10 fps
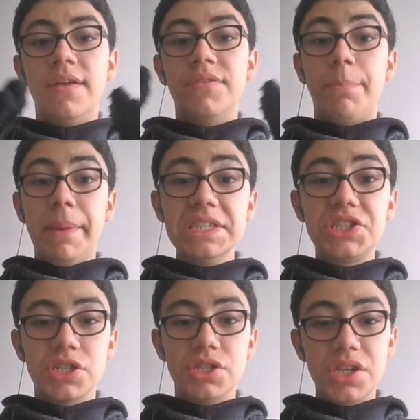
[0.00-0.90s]
the
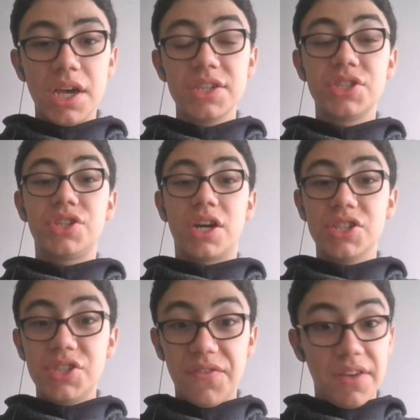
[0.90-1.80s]
patient
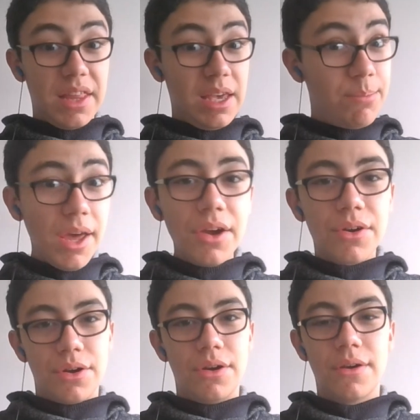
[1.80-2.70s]
starts feeling
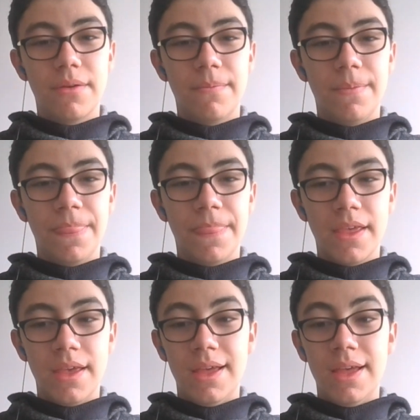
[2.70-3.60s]
better.
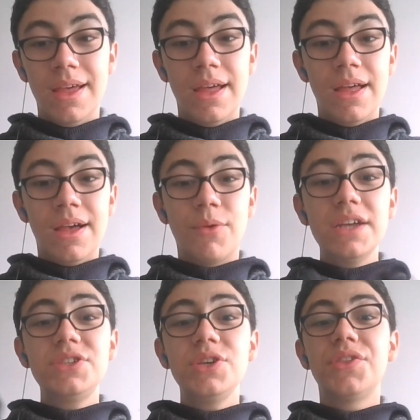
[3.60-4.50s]

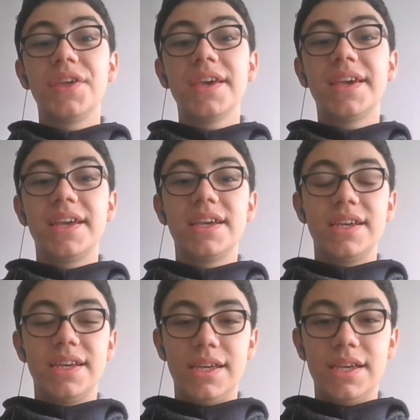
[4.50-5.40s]
Why do you think
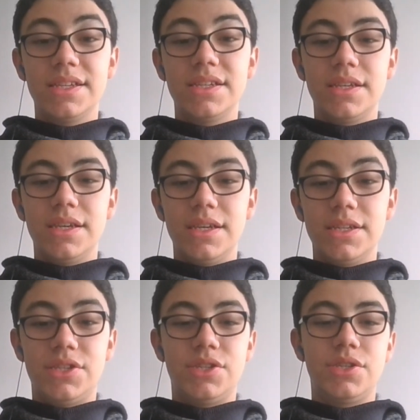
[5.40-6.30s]

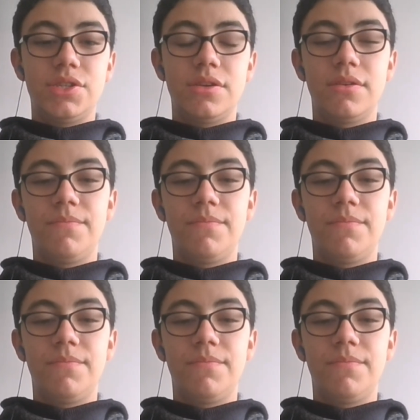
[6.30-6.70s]
it's...